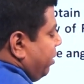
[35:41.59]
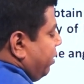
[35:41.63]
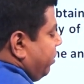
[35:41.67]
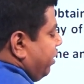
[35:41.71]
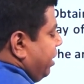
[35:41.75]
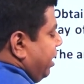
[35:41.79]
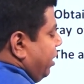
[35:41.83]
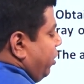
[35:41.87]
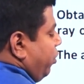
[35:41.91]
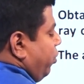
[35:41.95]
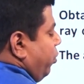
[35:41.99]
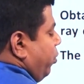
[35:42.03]

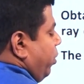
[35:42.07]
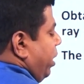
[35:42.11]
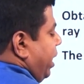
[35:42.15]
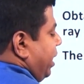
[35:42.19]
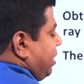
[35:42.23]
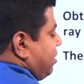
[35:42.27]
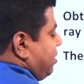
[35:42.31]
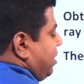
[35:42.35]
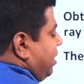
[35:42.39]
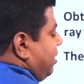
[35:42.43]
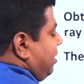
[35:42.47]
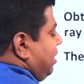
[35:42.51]
Then you
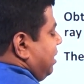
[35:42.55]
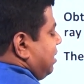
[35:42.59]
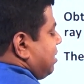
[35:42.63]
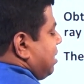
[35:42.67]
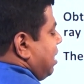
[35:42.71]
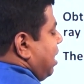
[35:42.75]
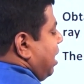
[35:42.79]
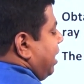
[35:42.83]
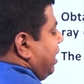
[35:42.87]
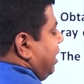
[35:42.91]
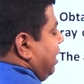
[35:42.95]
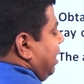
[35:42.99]
extend this
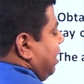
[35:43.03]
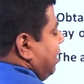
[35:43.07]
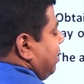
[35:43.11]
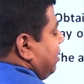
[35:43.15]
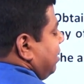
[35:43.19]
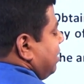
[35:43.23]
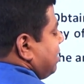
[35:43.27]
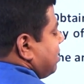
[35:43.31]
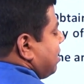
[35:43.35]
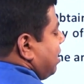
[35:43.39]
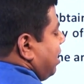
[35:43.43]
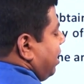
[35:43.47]
line,
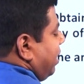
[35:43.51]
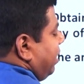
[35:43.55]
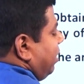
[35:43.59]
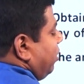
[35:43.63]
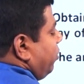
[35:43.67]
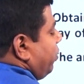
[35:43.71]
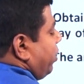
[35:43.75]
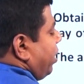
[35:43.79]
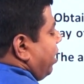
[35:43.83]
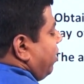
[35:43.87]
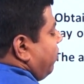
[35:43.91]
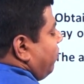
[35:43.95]

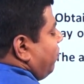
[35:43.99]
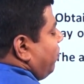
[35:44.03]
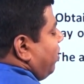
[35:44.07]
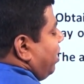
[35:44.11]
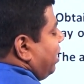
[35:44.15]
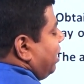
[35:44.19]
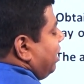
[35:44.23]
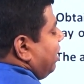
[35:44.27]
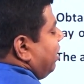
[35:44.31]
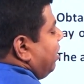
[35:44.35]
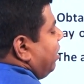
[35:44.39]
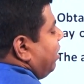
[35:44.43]
you can
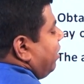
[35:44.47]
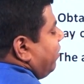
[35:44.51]
find